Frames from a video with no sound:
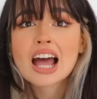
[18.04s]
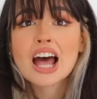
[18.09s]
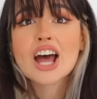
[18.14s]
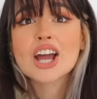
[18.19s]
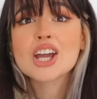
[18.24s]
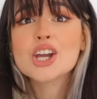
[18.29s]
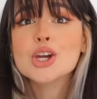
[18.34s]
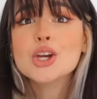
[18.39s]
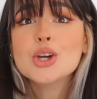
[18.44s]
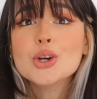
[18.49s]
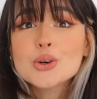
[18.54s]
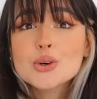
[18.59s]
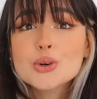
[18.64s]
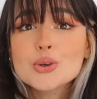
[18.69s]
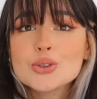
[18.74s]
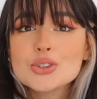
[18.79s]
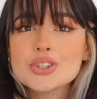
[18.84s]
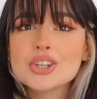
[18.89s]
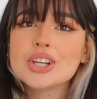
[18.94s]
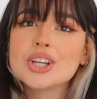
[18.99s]
a
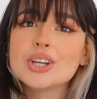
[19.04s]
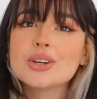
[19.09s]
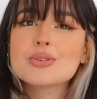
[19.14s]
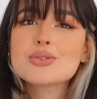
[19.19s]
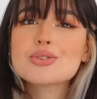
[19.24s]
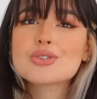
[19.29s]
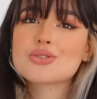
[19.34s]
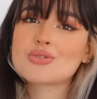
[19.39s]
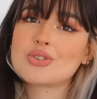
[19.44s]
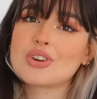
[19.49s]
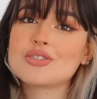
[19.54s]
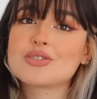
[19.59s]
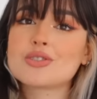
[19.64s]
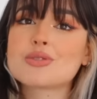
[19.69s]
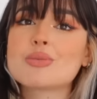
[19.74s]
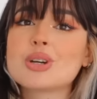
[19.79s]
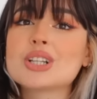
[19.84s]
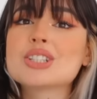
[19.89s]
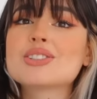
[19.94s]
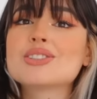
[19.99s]
huge
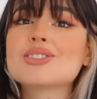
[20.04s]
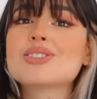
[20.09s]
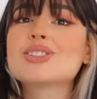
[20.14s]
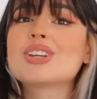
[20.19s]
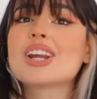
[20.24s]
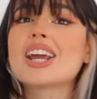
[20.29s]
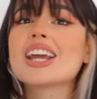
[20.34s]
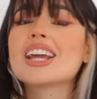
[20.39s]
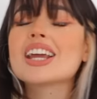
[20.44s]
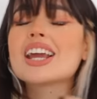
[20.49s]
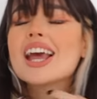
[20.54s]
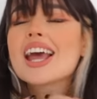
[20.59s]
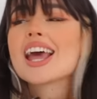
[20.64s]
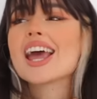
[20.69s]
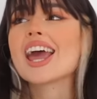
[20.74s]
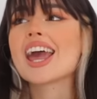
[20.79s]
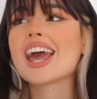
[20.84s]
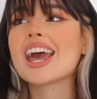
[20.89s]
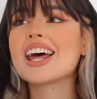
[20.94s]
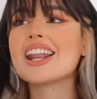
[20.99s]
transformation today,
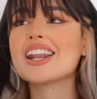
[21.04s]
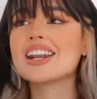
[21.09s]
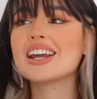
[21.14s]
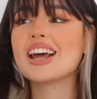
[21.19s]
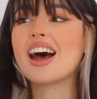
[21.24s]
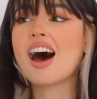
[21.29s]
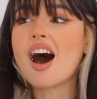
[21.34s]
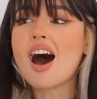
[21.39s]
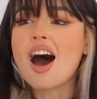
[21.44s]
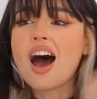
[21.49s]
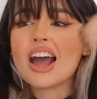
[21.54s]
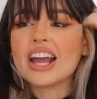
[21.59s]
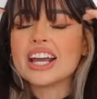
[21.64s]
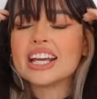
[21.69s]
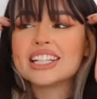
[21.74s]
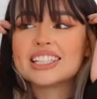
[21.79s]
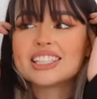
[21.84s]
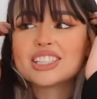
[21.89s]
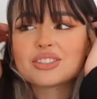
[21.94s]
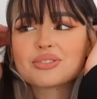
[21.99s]
and
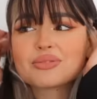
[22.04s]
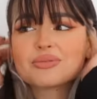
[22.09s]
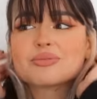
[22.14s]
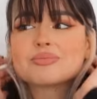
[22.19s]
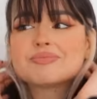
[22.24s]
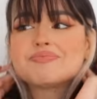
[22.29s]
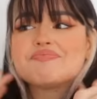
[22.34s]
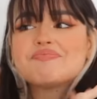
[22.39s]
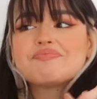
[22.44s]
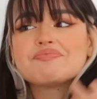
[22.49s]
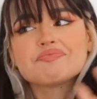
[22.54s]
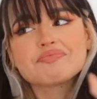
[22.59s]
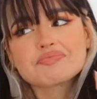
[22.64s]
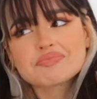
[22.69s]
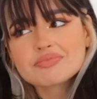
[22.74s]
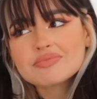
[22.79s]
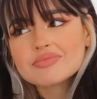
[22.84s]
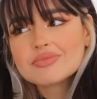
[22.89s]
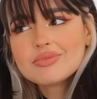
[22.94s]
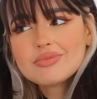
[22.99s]
it's
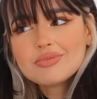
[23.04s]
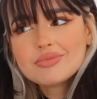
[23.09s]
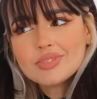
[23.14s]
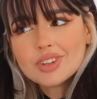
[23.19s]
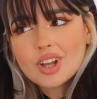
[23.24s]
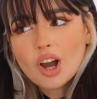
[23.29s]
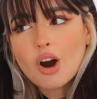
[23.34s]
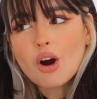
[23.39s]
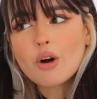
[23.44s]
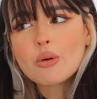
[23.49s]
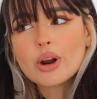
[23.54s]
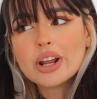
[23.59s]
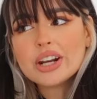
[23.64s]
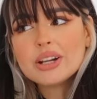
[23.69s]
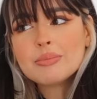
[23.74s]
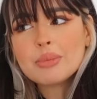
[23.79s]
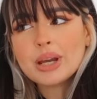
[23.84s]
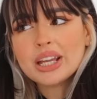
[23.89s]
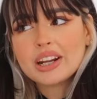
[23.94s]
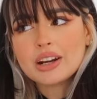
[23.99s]

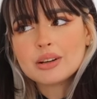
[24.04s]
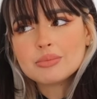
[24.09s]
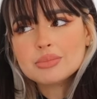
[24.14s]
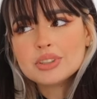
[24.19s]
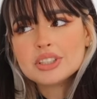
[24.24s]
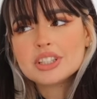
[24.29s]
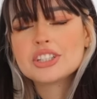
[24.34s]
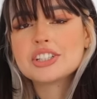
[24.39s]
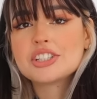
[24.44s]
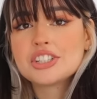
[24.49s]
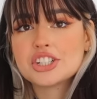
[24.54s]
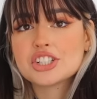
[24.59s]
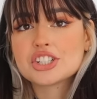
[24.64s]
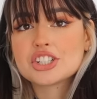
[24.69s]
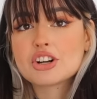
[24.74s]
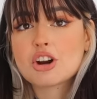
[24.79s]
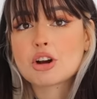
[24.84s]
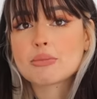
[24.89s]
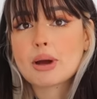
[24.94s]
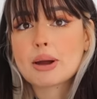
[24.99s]
already made up. The
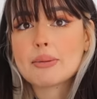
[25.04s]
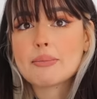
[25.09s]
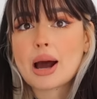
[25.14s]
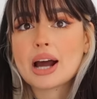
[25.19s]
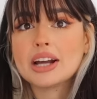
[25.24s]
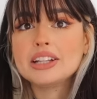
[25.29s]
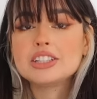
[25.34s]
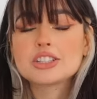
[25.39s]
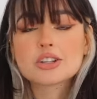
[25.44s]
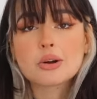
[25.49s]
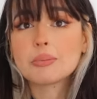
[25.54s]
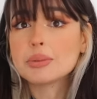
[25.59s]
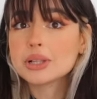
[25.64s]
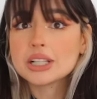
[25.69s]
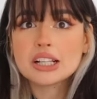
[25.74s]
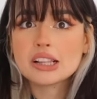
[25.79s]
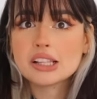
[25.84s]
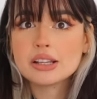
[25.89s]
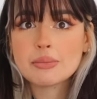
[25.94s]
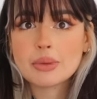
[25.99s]
decision on my mind is
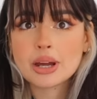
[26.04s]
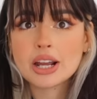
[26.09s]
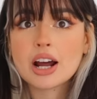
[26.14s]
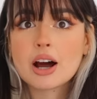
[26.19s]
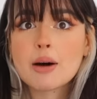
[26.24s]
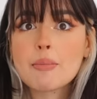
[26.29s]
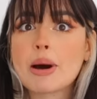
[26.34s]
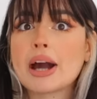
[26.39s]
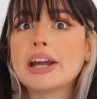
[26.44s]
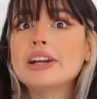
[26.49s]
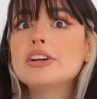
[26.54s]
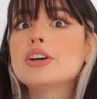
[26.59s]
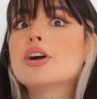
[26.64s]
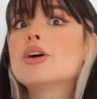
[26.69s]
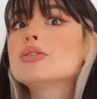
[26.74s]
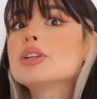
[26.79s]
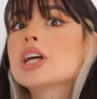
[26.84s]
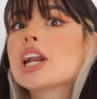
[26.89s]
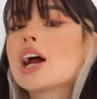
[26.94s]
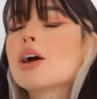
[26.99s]
completely made up. I
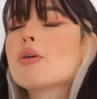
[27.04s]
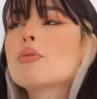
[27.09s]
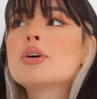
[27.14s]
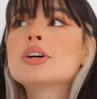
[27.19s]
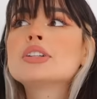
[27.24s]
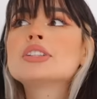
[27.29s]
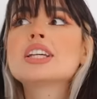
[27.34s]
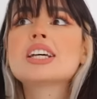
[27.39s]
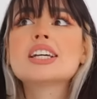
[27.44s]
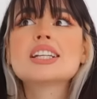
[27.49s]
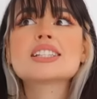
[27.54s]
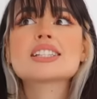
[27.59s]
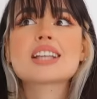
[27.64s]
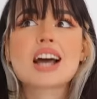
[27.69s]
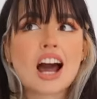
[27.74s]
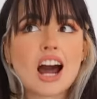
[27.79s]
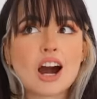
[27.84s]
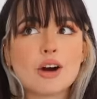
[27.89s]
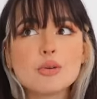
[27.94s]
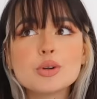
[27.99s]
know that I want this,
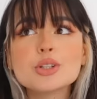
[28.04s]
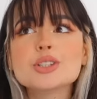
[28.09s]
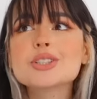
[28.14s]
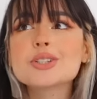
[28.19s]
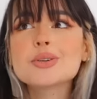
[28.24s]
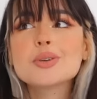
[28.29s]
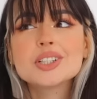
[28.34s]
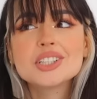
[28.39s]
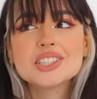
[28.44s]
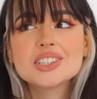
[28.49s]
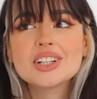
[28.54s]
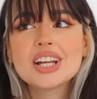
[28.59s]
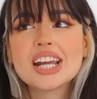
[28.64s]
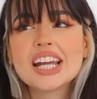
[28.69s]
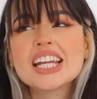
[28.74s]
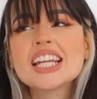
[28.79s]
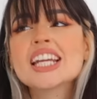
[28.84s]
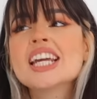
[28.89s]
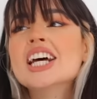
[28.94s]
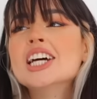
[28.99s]
I will do it
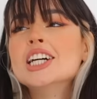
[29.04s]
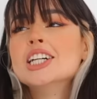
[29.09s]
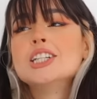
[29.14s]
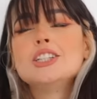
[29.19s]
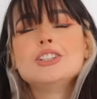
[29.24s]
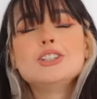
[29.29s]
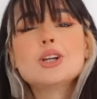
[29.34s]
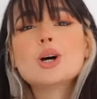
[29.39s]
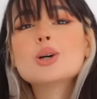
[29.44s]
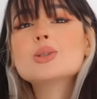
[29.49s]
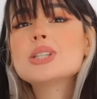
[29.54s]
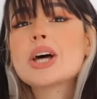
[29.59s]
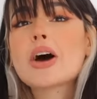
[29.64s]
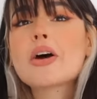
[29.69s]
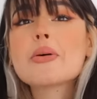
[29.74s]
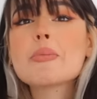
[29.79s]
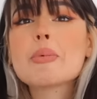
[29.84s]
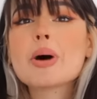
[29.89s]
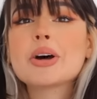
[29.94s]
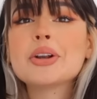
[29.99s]
today, no
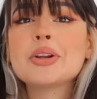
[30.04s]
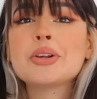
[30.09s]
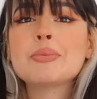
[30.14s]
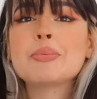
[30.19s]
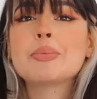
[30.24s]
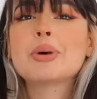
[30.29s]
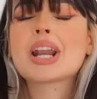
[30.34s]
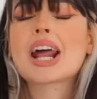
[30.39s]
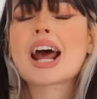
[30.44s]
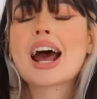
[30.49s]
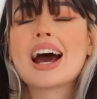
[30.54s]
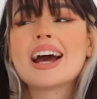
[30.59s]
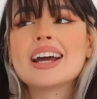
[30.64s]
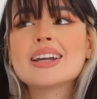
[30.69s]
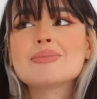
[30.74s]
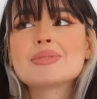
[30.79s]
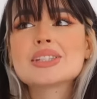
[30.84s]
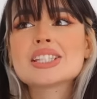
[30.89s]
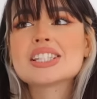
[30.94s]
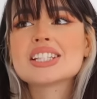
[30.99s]
doubt about it, but
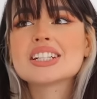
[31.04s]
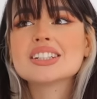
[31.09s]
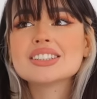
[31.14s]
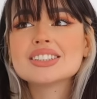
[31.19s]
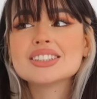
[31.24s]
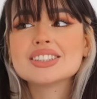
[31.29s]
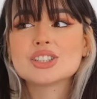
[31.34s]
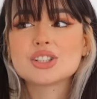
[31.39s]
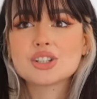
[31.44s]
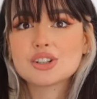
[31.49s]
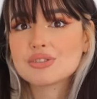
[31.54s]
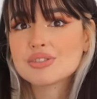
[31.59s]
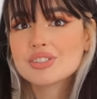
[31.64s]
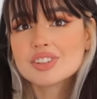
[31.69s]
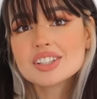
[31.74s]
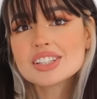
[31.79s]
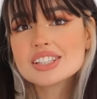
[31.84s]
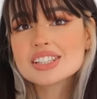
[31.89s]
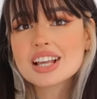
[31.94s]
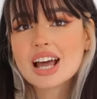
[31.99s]
I'm still
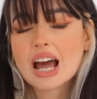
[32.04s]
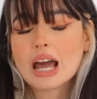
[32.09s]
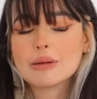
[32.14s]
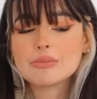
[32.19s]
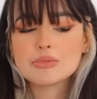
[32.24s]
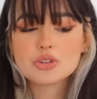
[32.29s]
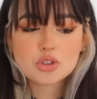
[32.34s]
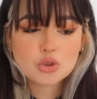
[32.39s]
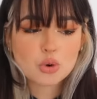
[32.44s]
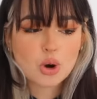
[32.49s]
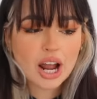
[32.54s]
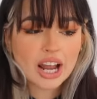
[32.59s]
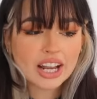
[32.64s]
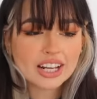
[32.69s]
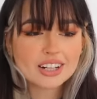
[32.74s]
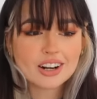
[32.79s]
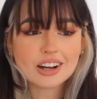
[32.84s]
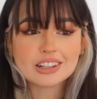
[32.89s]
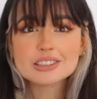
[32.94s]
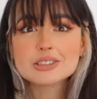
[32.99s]
nervous. I'm
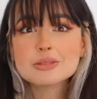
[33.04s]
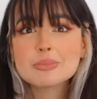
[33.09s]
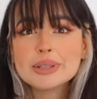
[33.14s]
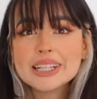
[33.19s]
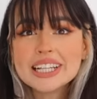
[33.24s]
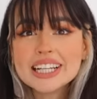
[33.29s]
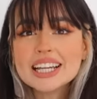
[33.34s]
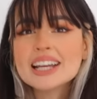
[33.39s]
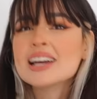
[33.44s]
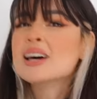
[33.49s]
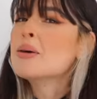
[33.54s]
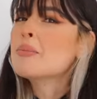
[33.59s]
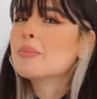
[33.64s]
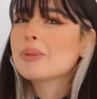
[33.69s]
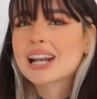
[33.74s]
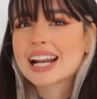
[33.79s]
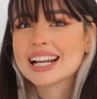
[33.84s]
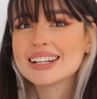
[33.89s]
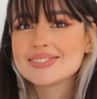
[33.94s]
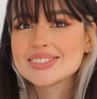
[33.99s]
trying not to be,
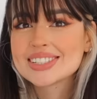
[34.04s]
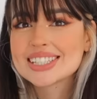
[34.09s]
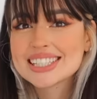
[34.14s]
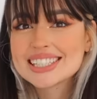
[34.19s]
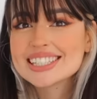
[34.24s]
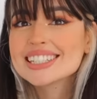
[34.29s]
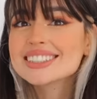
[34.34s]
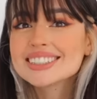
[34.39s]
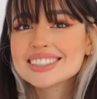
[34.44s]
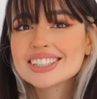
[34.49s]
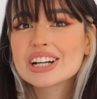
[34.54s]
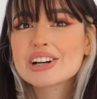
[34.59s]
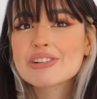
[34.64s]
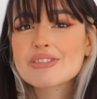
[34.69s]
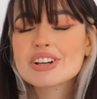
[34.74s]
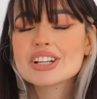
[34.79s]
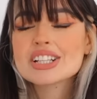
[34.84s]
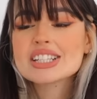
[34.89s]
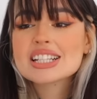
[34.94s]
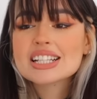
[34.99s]
but I'm still
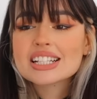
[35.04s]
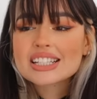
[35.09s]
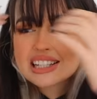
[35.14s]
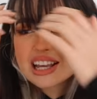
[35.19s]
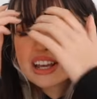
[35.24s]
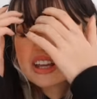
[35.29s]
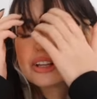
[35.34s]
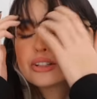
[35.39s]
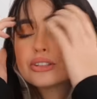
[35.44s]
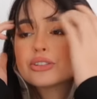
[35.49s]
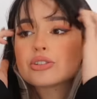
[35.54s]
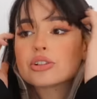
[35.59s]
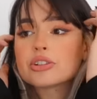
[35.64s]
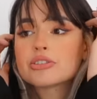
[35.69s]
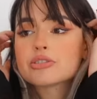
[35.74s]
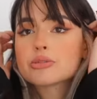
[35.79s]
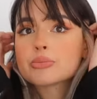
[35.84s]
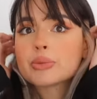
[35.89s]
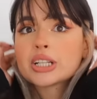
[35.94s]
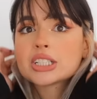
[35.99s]
nervous. It's a huge
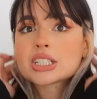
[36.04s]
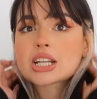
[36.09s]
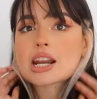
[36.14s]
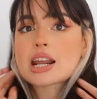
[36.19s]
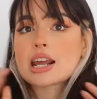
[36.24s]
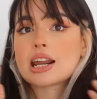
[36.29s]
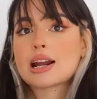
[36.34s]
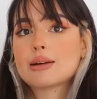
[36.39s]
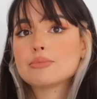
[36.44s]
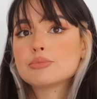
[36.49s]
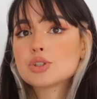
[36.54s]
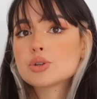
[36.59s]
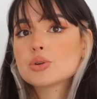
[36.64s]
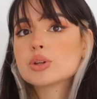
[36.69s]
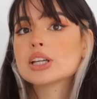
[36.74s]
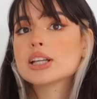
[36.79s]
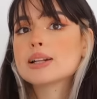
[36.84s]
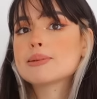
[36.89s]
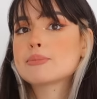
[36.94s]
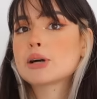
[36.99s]
transformation and I'm
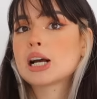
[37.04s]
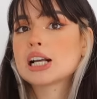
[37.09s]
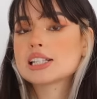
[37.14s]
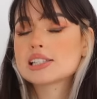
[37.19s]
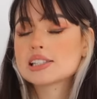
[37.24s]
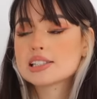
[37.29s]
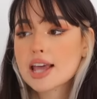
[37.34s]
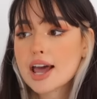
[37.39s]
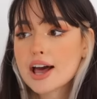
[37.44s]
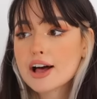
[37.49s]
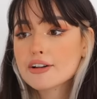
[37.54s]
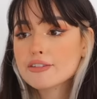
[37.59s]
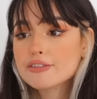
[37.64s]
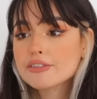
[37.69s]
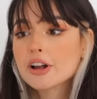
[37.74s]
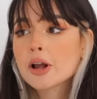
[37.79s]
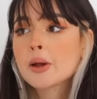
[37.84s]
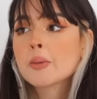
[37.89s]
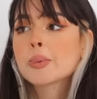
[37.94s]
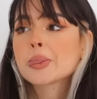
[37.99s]
doing it
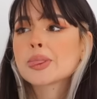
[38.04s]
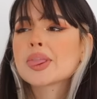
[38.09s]
myself.